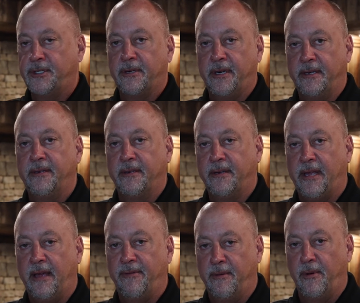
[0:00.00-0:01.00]
sure I
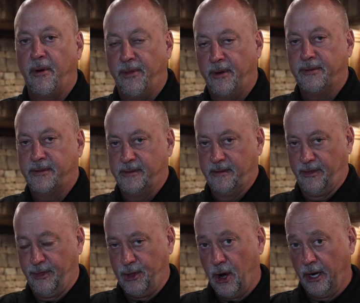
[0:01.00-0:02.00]
gave him all those
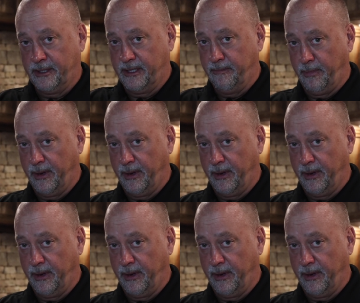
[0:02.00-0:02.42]
thoughts and